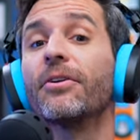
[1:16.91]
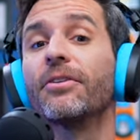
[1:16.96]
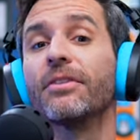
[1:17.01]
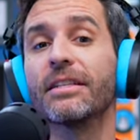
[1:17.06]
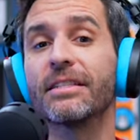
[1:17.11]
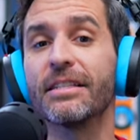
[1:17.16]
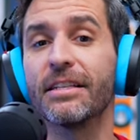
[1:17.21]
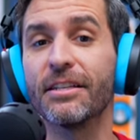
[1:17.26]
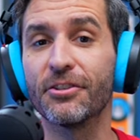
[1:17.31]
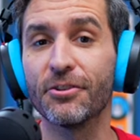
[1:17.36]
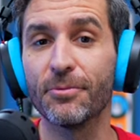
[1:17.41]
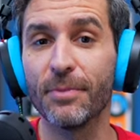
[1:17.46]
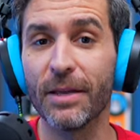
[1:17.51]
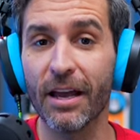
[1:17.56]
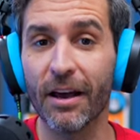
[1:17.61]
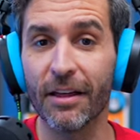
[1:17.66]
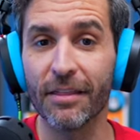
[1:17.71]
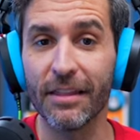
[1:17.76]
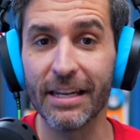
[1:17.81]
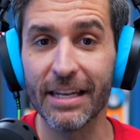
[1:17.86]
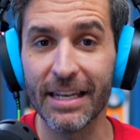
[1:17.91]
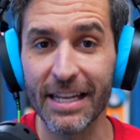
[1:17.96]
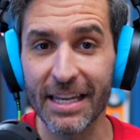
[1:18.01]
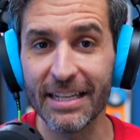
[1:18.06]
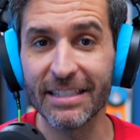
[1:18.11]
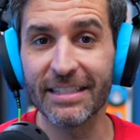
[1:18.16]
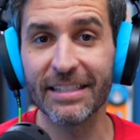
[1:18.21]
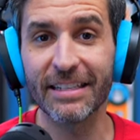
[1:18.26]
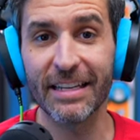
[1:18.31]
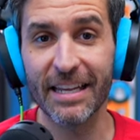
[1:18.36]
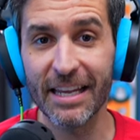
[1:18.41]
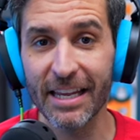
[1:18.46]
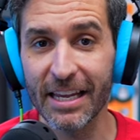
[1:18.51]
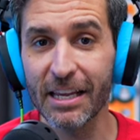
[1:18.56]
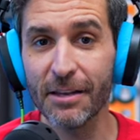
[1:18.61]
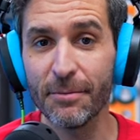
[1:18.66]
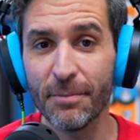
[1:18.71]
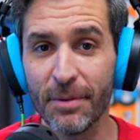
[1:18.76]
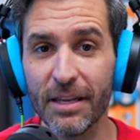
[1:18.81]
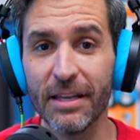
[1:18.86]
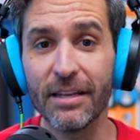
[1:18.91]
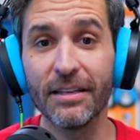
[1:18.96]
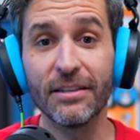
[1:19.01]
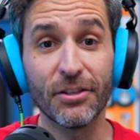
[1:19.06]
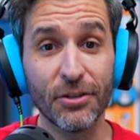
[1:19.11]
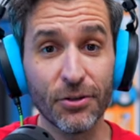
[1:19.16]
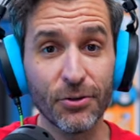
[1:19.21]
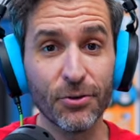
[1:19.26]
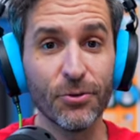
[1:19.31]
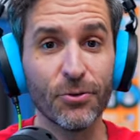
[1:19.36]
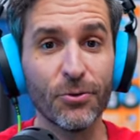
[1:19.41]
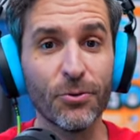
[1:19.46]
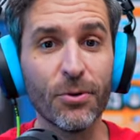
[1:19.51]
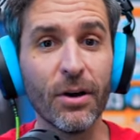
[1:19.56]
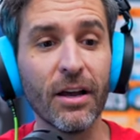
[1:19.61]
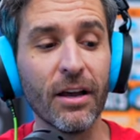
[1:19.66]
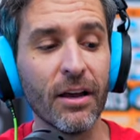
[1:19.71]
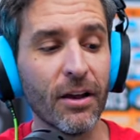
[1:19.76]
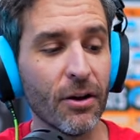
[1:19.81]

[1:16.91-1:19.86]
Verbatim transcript: you're listening to me on the Neat King Bee II,